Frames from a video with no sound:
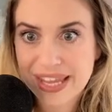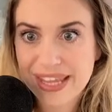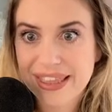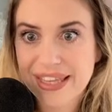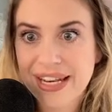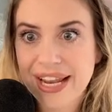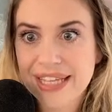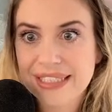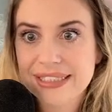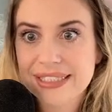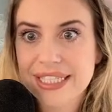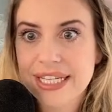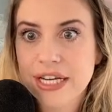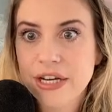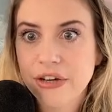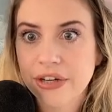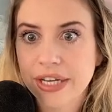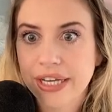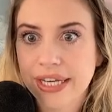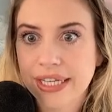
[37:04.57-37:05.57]
The next
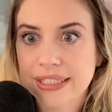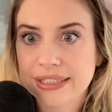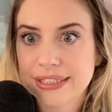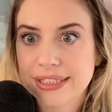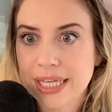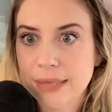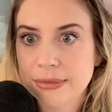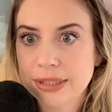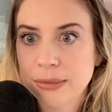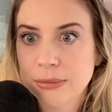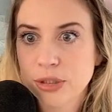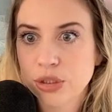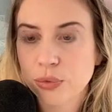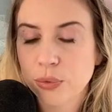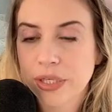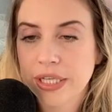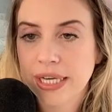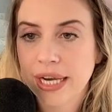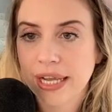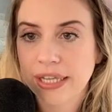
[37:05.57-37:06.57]
hearing is September
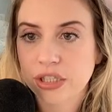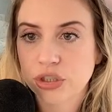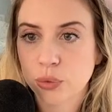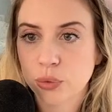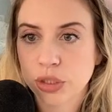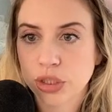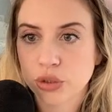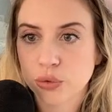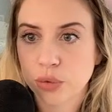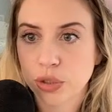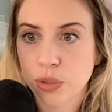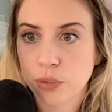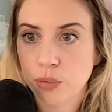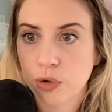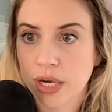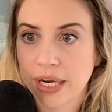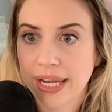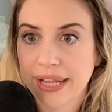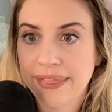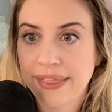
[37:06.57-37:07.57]
29th,
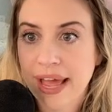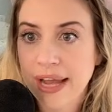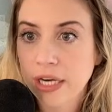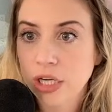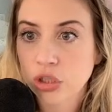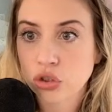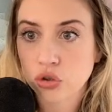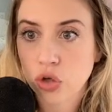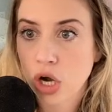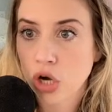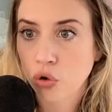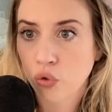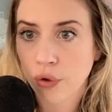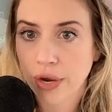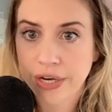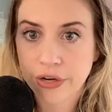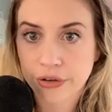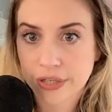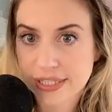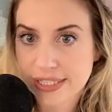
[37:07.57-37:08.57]
2021, and that could draw
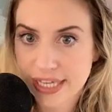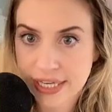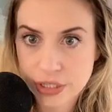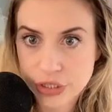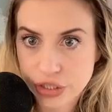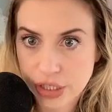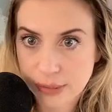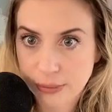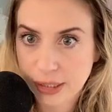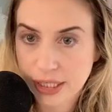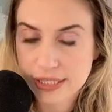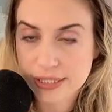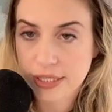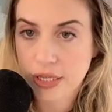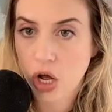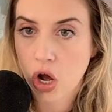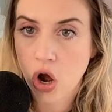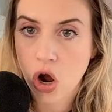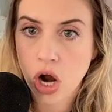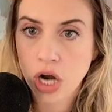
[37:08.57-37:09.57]
greater attention because of
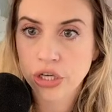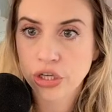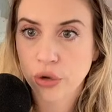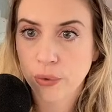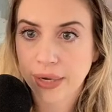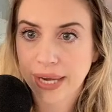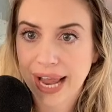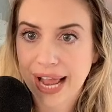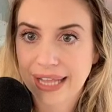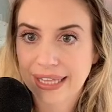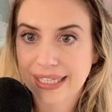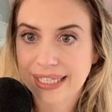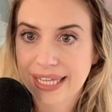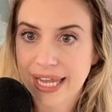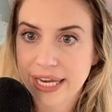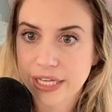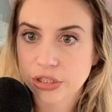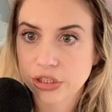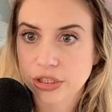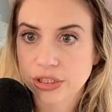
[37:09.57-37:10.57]
the ongoing
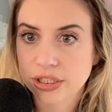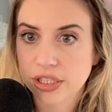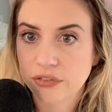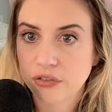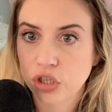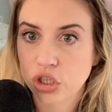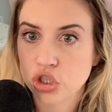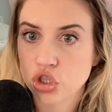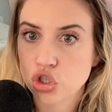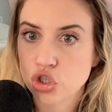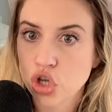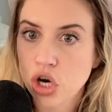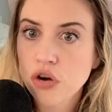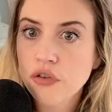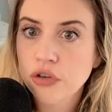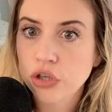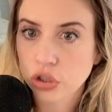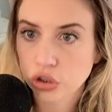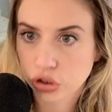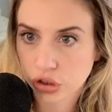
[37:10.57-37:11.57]
allegations of
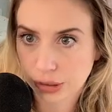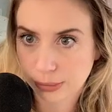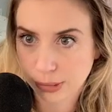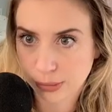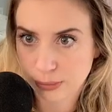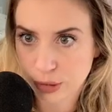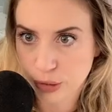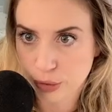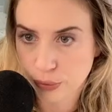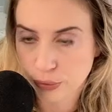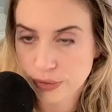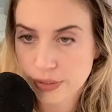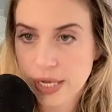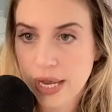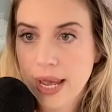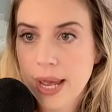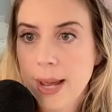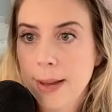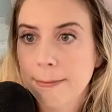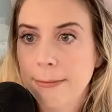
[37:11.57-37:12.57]
conservatorship abuse
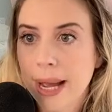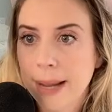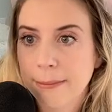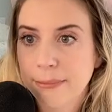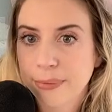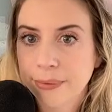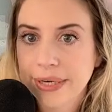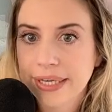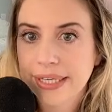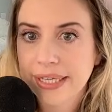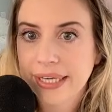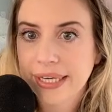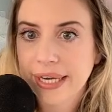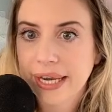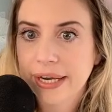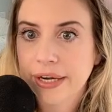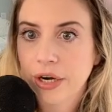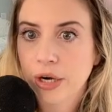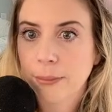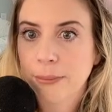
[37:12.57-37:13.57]
by Britney
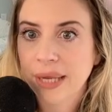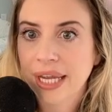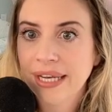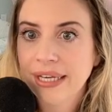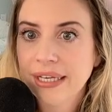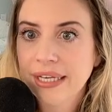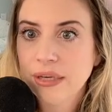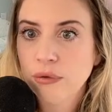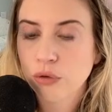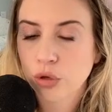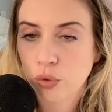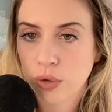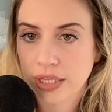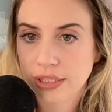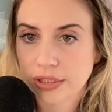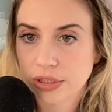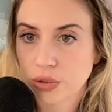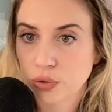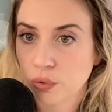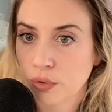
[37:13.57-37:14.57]
and her pending
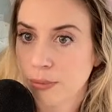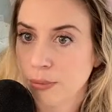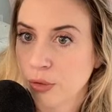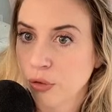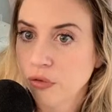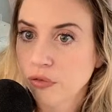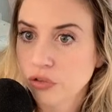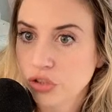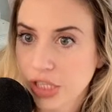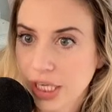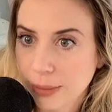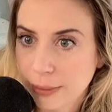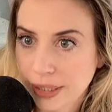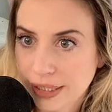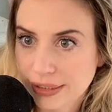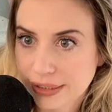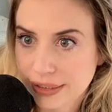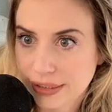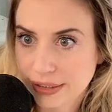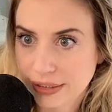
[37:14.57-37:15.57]
request to remove Jamie
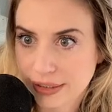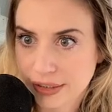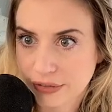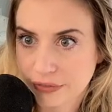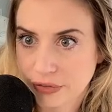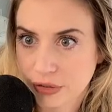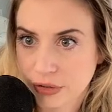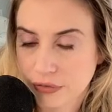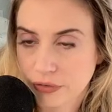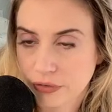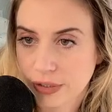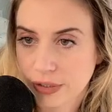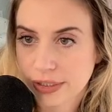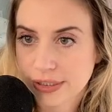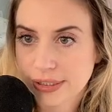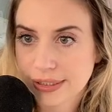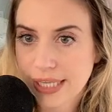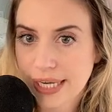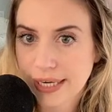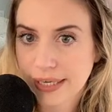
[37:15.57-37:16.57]
as conservator of her
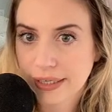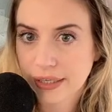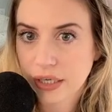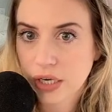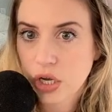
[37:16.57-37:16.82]
estate.